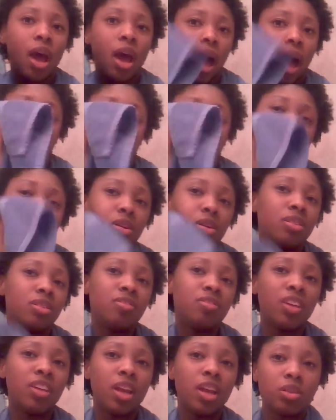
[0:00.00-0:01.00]
I know
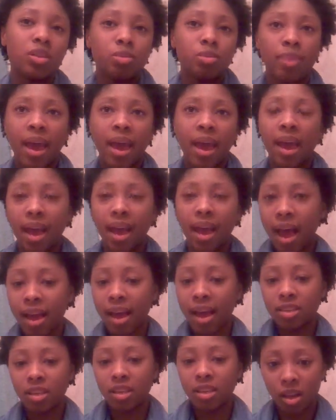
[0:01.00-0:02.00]
in videos back
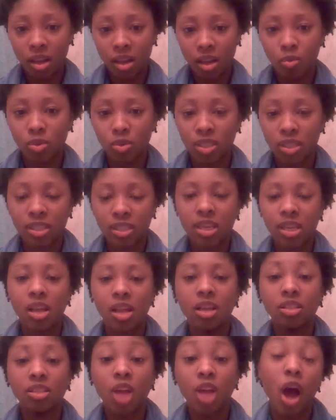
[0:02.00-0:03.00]
I was
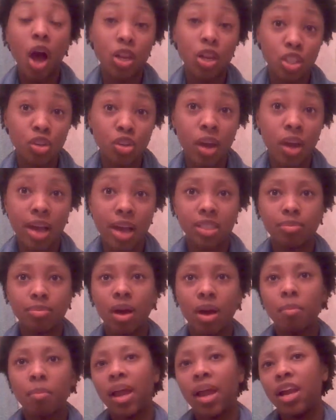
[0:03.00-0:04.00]
talking to you guys
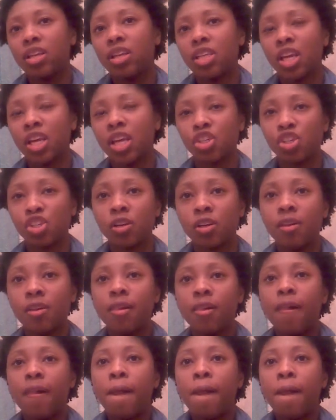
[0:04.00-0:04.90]
about my hair texture,